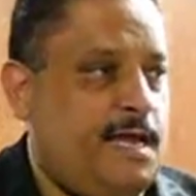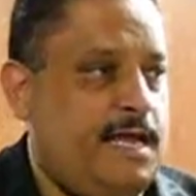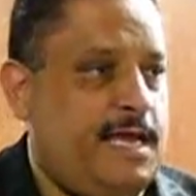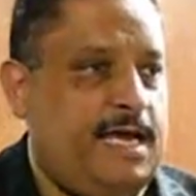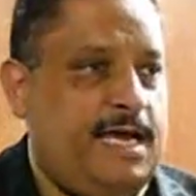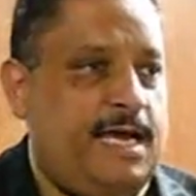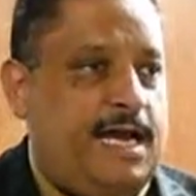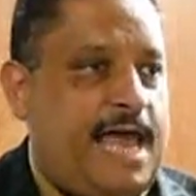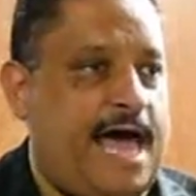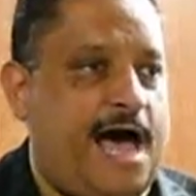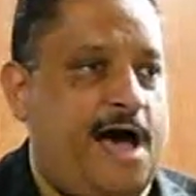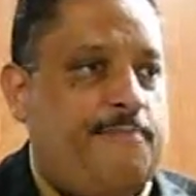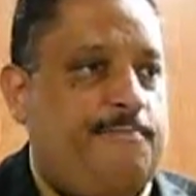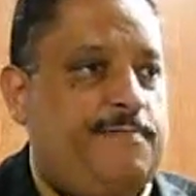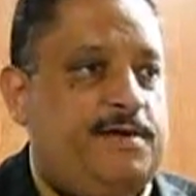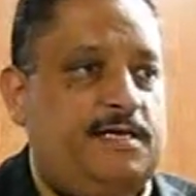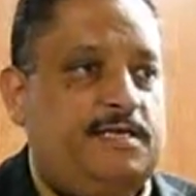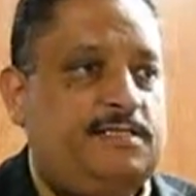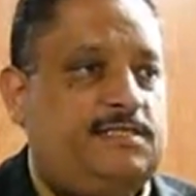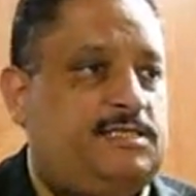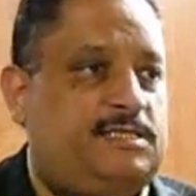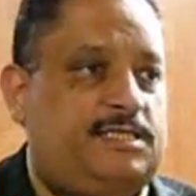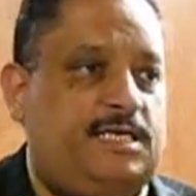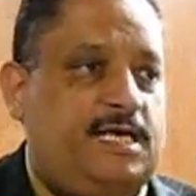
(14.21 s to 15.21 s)
He allowed
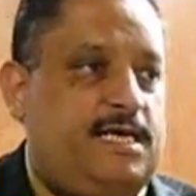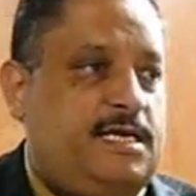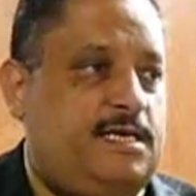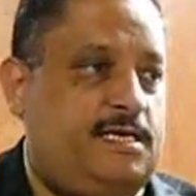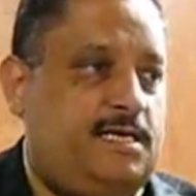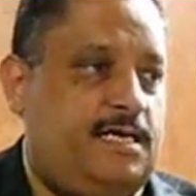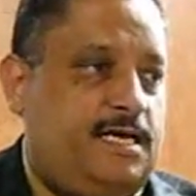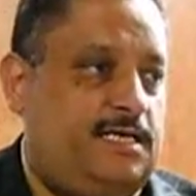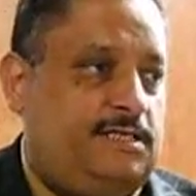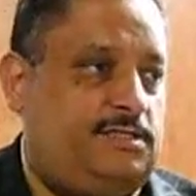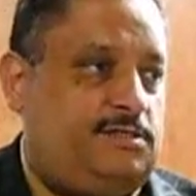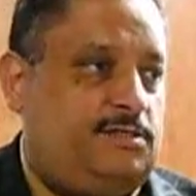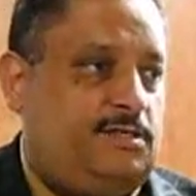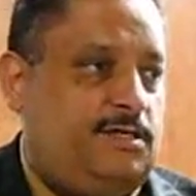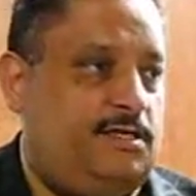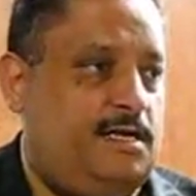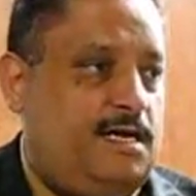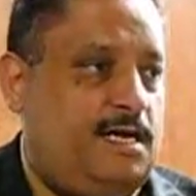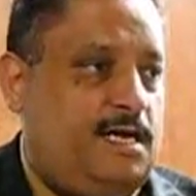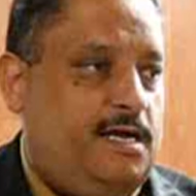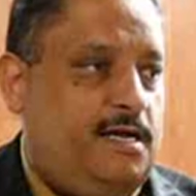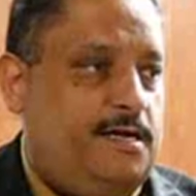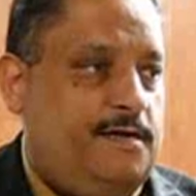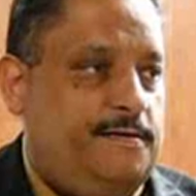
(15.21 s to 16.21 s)
me to see it
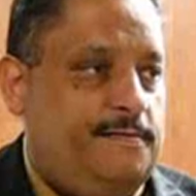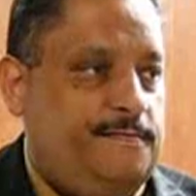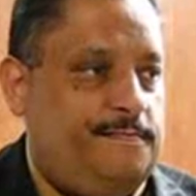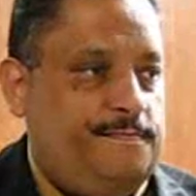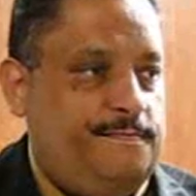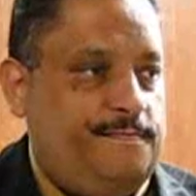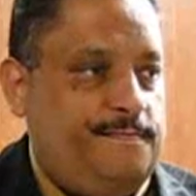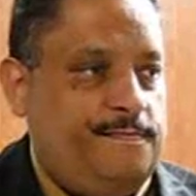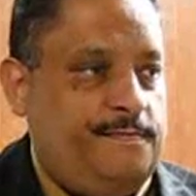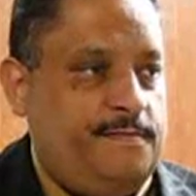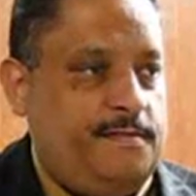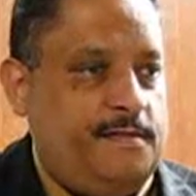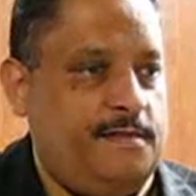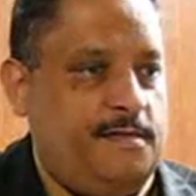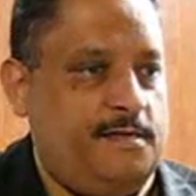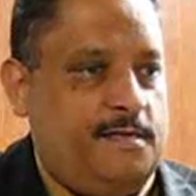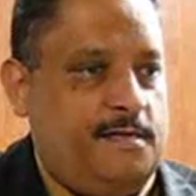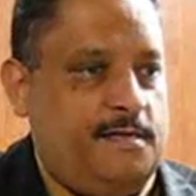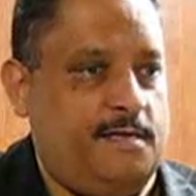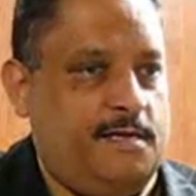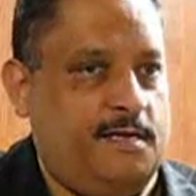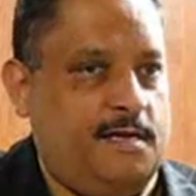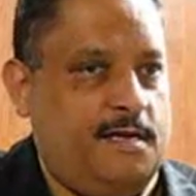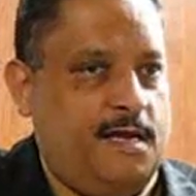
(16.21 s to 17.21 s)
yesterday.
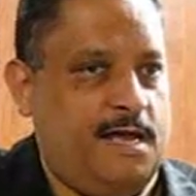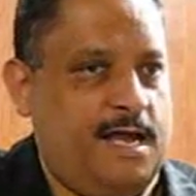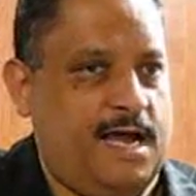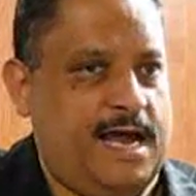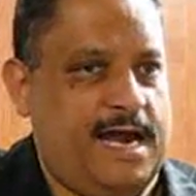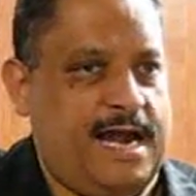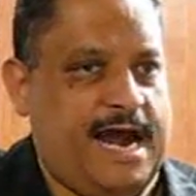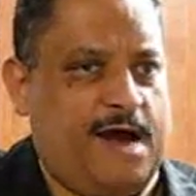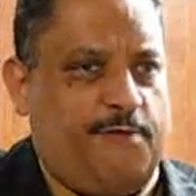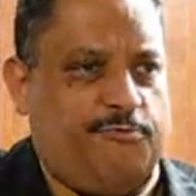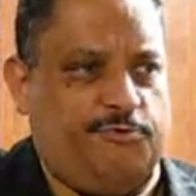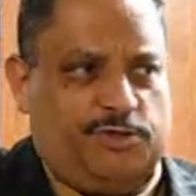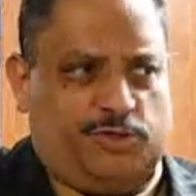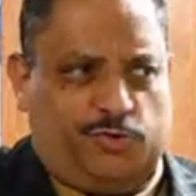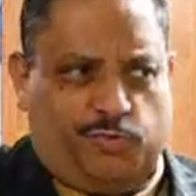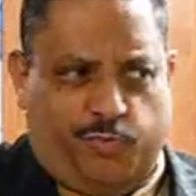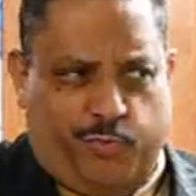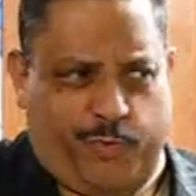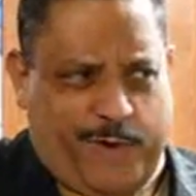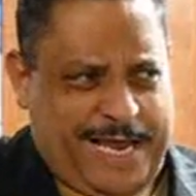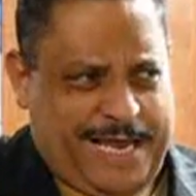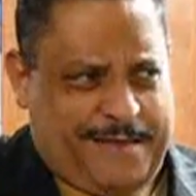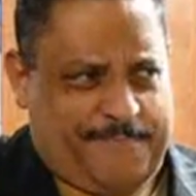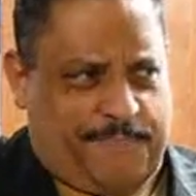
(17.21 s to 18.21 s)
And I was
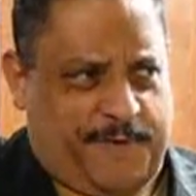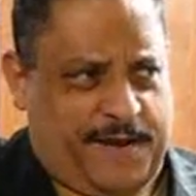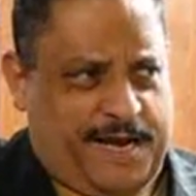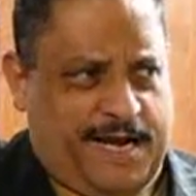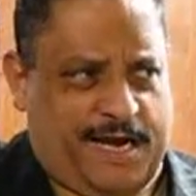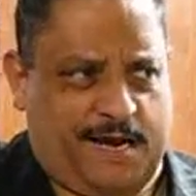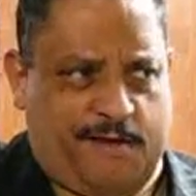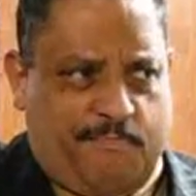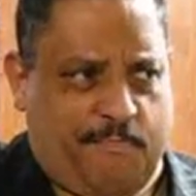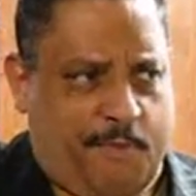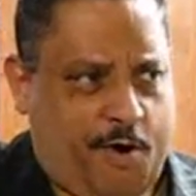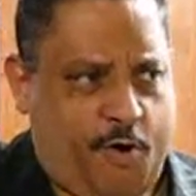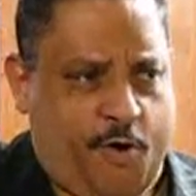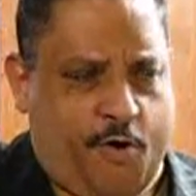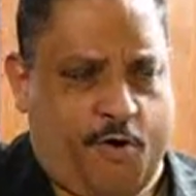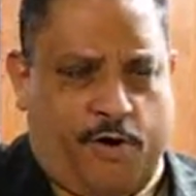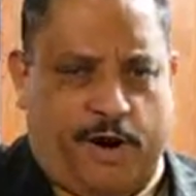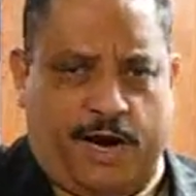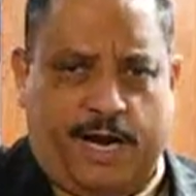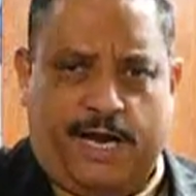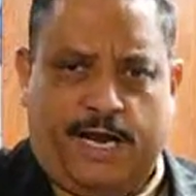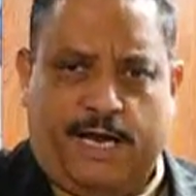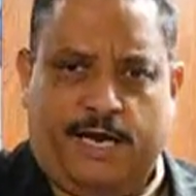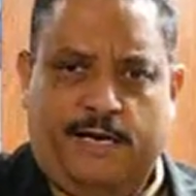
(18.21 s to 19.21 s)
weeping and
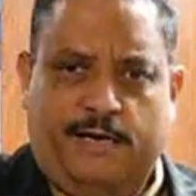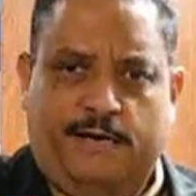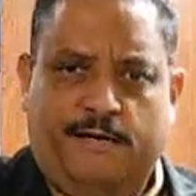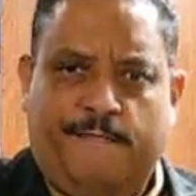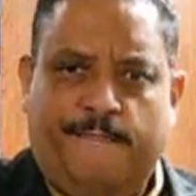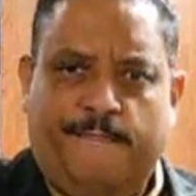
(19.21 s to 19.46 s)
mourning.